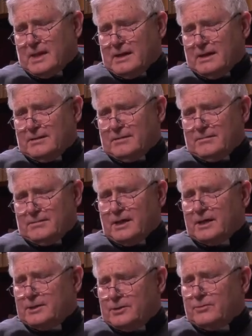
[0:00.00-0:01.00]

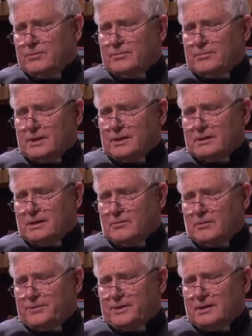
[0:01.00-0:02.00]
They knew that there
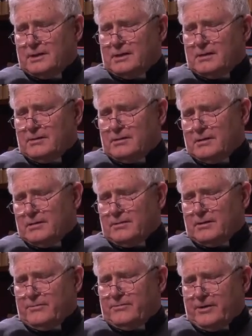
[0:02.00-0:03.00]
would be
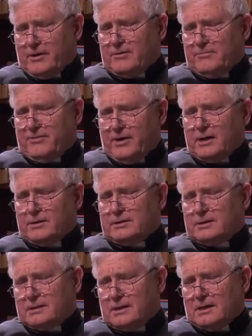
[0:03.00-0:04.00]
very
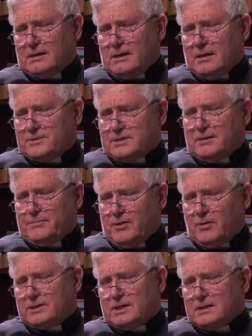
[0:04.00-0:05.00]
violent and obscene
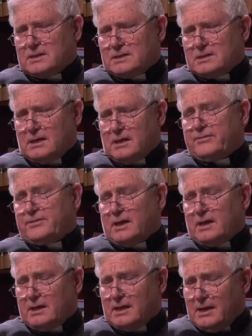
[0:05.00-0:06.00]
protests if
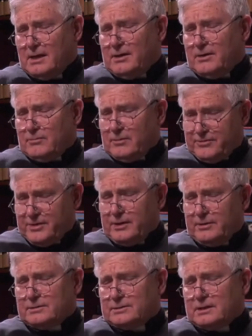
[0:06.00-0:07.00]
they
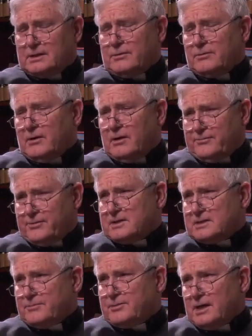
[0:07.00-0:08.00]
revealed that they were
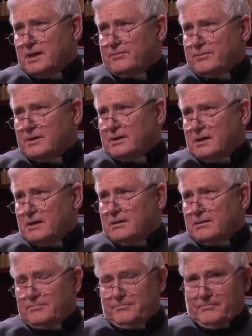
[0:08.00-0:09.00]
offering some kind of a
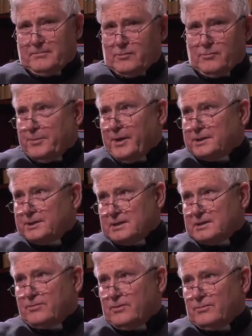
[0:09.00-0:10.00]

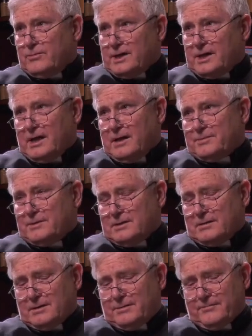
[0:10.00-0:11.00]
repentance for what had happened,
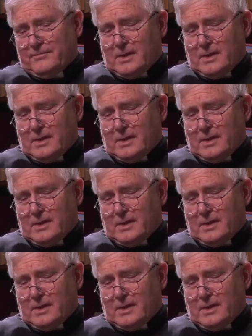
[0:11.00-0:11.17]
right?